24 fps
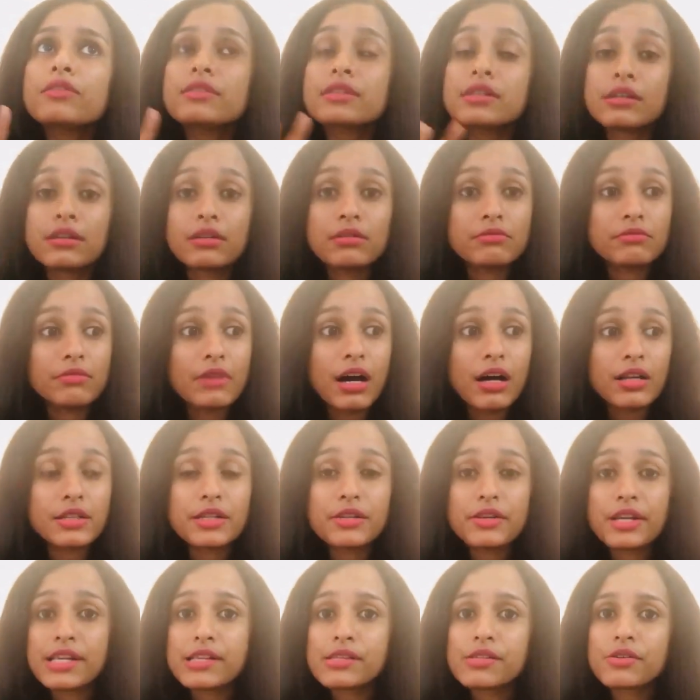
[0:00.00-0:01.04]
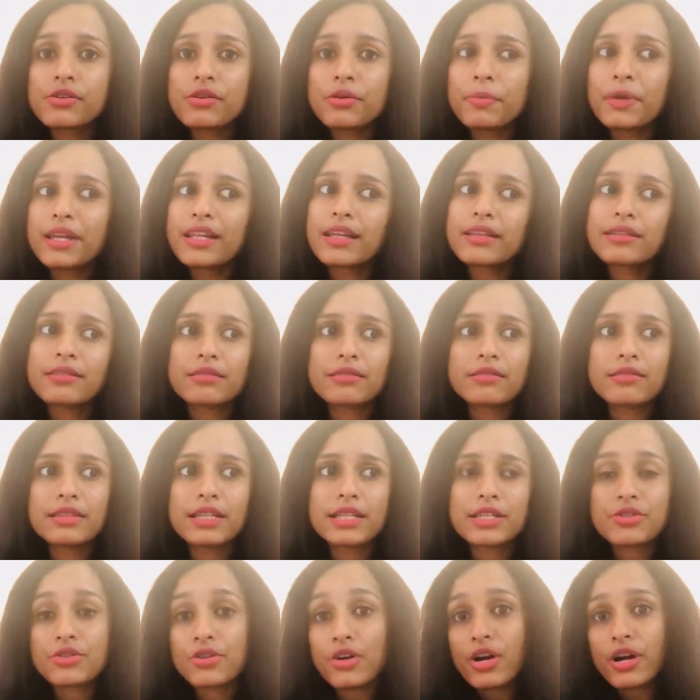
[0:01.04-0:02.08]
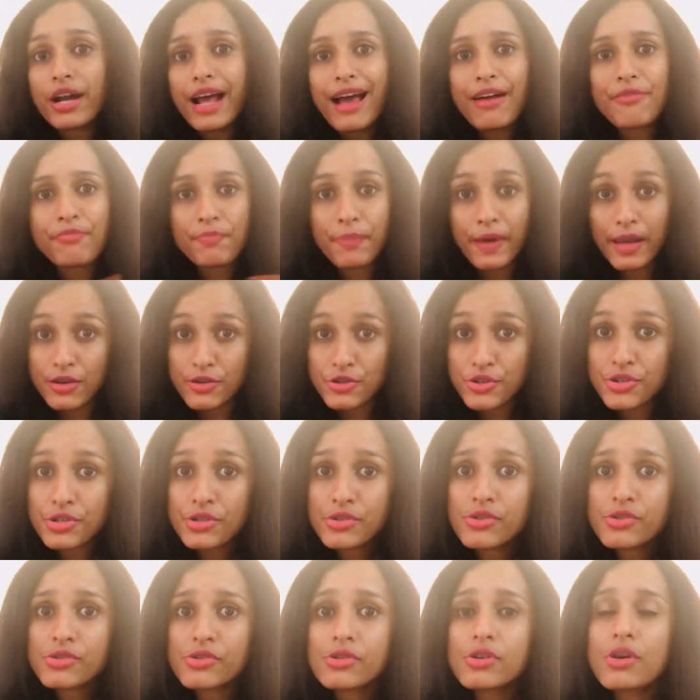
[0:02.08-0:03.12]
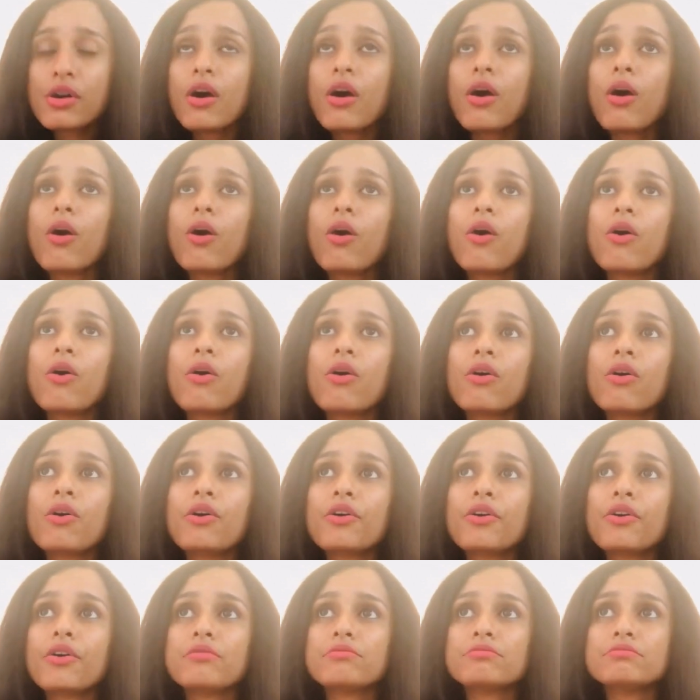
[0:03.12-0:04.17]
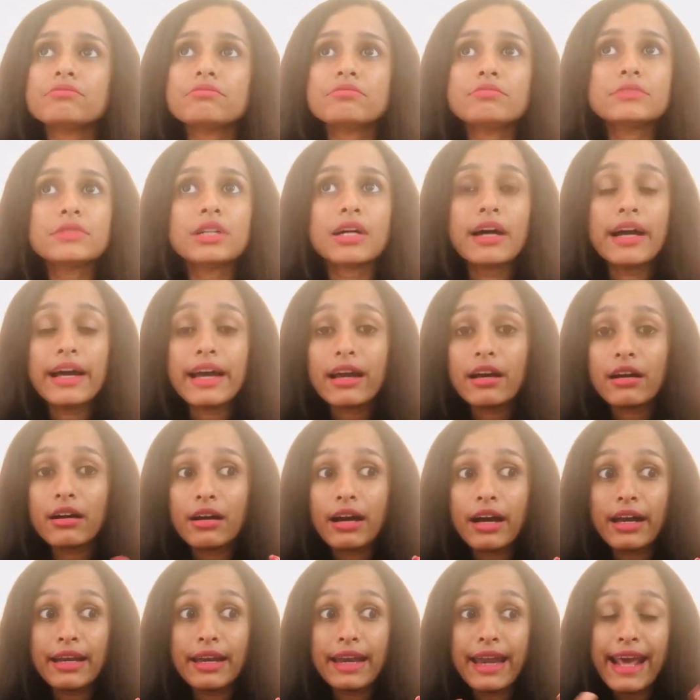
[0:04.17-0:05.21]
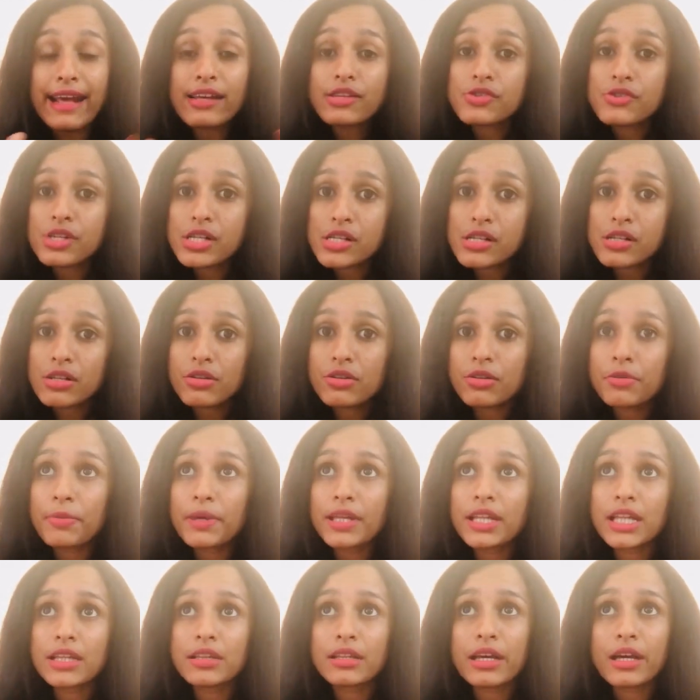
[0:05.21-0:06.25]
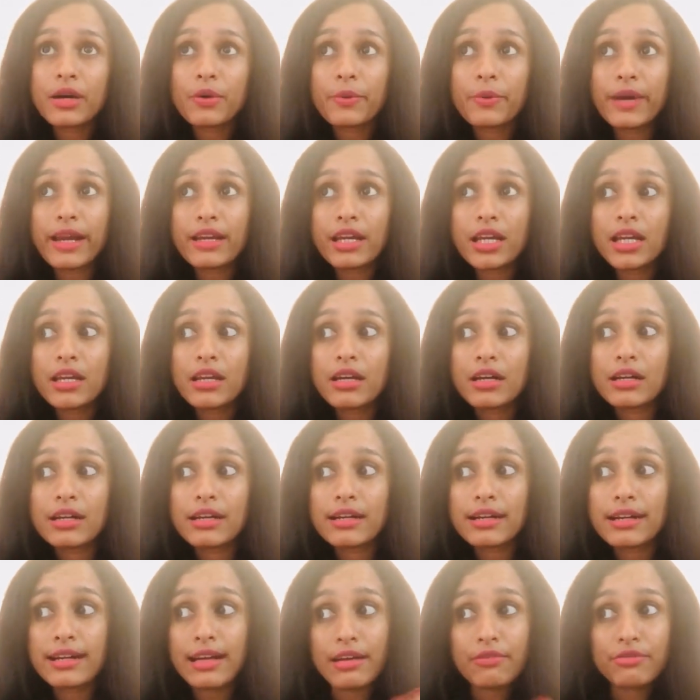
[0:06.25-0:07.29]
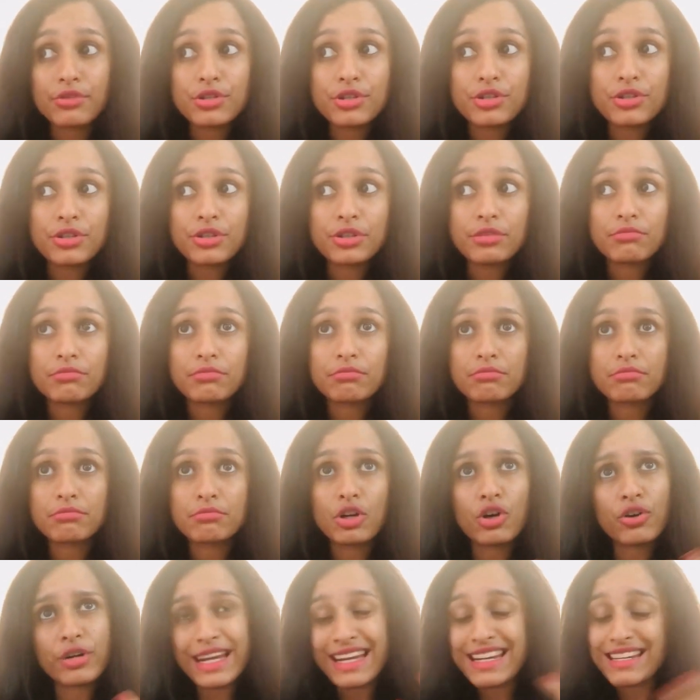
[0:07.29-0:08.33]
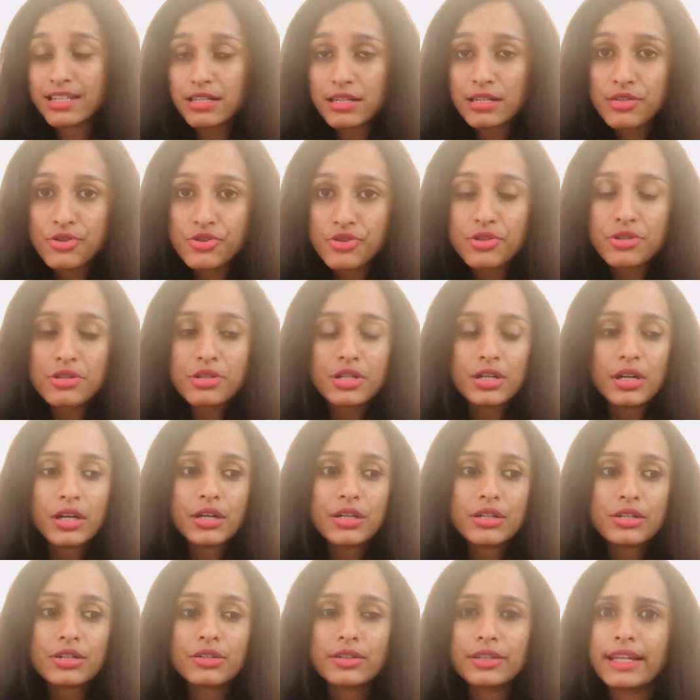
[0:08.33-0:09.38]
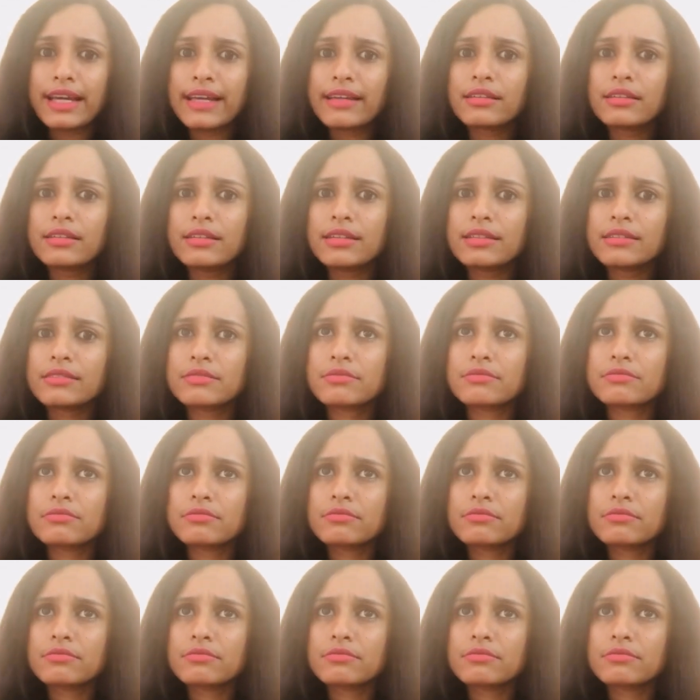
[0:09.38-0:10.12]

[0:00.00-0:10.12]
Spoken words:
The other reason could be that they do not have patience, or the next reason could be that they are very clever or intelligent to think that